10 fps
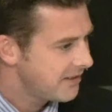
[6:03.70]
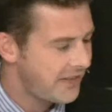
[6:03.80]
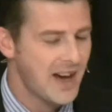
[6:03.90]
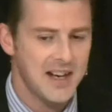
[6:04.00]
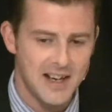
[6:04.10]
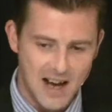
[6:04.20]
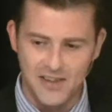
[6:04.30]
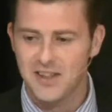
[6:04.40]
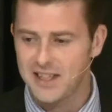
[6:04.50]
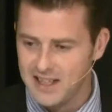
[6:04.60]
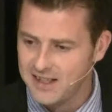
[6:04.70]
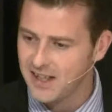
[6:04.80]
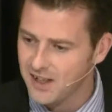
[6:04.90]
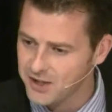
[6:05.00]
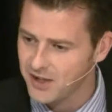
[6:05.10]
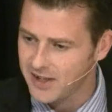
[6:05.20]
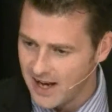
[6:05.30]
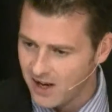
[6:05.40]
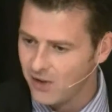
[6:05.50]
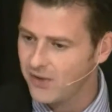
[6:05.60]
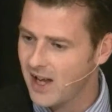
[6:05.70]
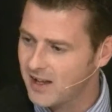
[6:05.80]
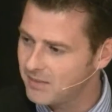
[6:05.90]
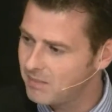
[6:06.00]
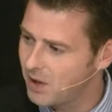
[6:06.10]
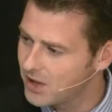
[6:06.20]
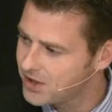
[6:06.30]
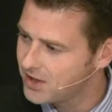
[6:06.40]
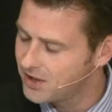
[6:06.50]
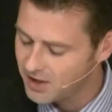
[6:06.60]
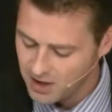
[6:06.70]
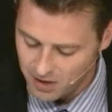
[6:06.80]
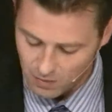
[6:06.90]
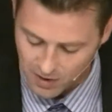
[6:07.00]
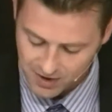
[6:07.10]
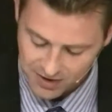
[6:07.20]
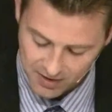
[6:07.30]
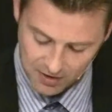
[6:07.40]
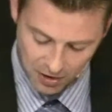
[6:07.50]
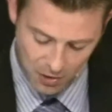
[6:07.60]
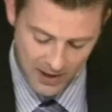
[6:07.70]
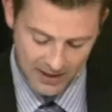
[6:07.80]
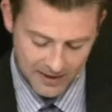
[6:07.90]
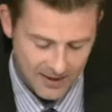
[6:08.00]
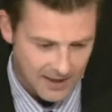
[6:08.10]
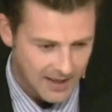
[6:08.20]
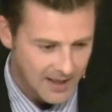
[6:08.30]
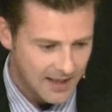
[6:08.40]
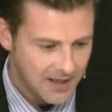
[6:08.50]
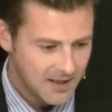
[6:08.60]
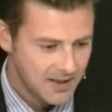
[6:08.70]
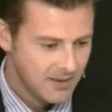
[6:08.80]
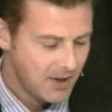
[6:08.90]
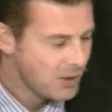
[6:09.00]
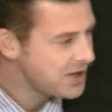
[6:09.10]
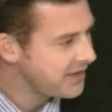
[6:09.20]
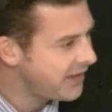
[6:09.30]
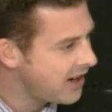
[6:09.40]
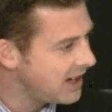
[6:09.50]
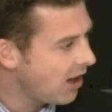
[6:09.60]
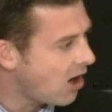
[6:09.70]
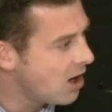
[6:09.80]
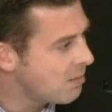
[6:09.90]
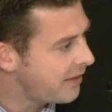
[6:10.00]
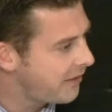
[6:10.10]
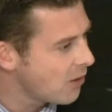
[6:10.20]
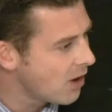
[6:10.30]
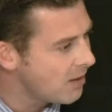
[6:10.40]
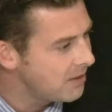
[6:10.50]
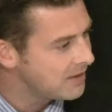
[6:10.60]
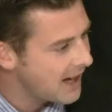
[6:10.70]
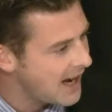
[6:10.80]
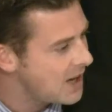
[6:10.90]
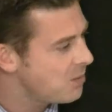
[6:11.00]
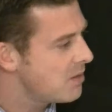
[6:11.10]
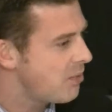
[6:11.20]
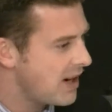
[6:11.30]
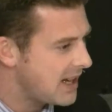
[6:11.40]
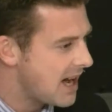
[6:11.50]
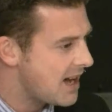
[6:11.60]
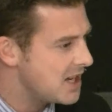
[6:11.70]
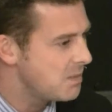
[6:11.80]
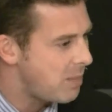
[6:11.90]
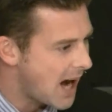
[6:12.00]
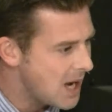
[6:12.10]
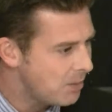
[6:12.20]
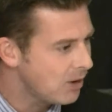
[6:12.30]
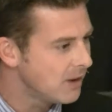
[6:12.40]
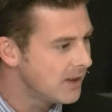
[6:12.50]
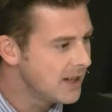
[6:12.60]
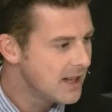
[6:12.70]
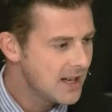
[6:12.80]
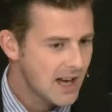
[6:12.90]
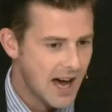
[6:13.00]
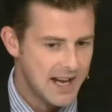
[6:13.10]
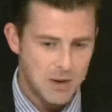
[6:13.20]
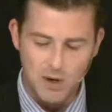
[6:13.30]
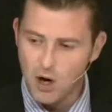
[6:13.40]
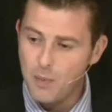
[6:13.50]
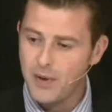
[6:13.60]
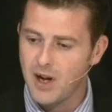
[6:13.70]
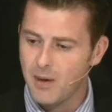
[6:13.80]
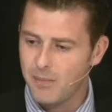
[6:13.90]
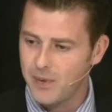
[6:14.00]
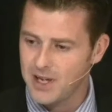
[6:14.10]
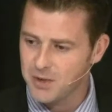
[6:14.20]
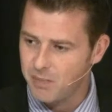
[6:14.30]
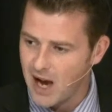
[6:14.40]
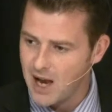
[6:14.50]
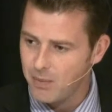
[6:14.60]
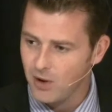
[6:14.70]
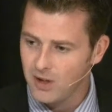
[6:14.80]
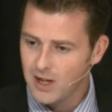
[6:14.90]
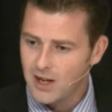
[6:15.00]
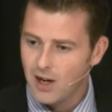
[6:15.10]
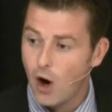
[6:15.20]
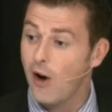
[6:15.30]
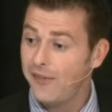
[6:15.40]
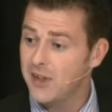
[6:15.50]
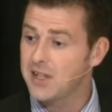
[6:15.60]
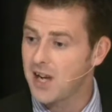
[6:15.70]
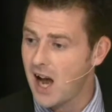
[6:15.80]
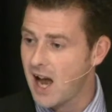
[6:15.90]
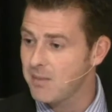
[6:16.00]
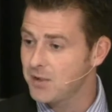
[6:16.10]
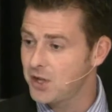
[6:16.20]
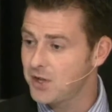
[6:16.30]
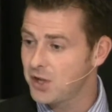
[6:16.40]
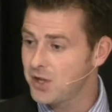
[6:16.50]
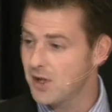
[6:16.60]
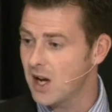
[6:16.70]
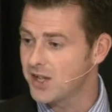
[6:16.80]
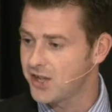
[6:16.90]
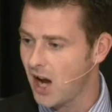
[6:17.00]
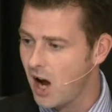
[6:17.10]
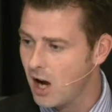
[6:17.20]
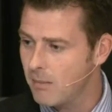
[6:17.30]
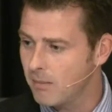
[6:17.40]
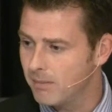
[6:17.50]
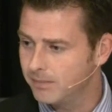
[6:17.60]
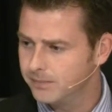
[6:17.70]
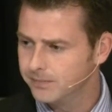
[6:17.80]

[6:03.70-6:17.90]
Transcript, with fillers: finding out the details on how that person was doing. But it wasn't very long before Dad would bring out his Bible and he would open up his Bible oftentimes to a psalm